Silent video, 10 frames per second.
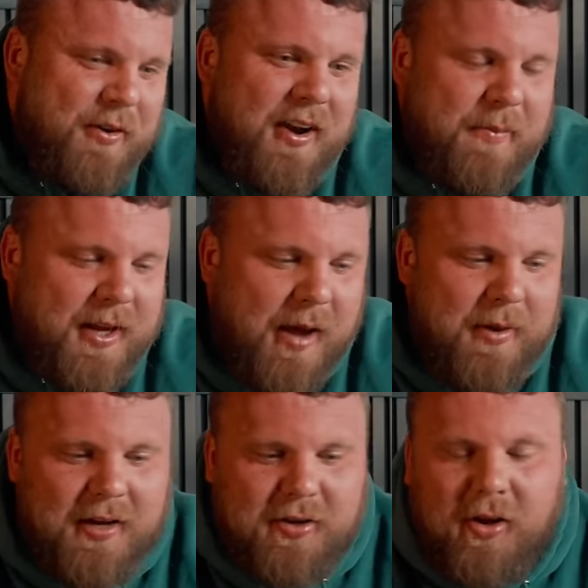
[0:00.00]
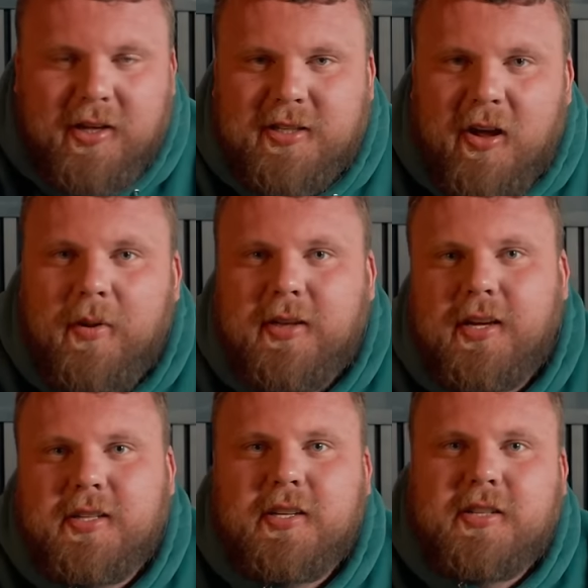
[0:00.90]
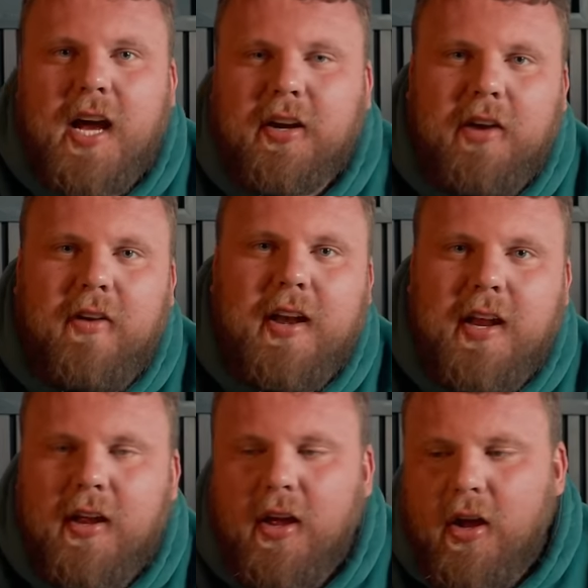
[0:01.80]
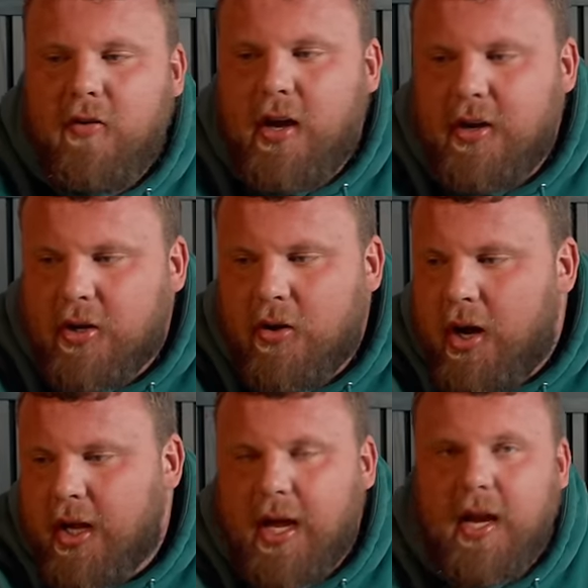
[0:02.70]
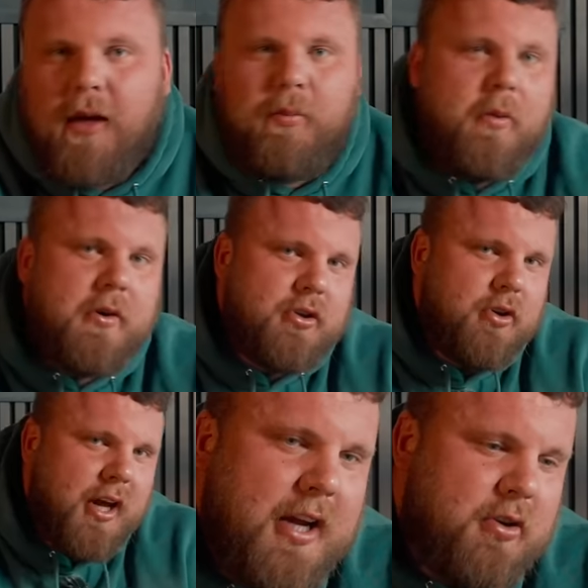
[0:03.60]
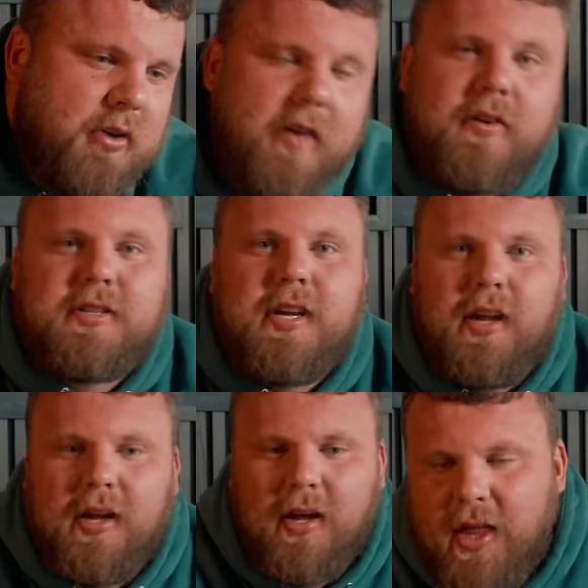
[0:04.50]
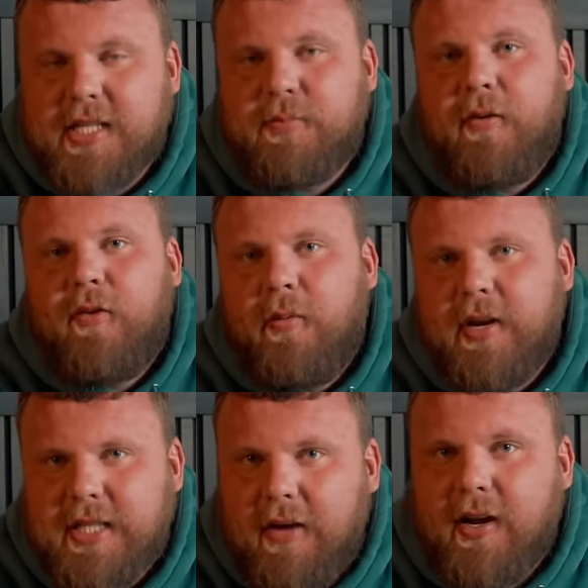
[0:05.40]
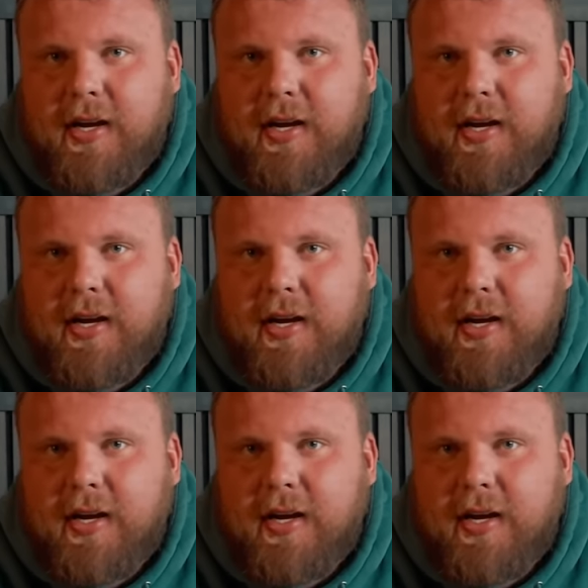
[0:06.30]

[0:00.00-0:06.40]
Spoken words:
I'm going to be coming into all these competitions hungry, ready, raring to go. And again, I promise you guys, you'll never see this performance ever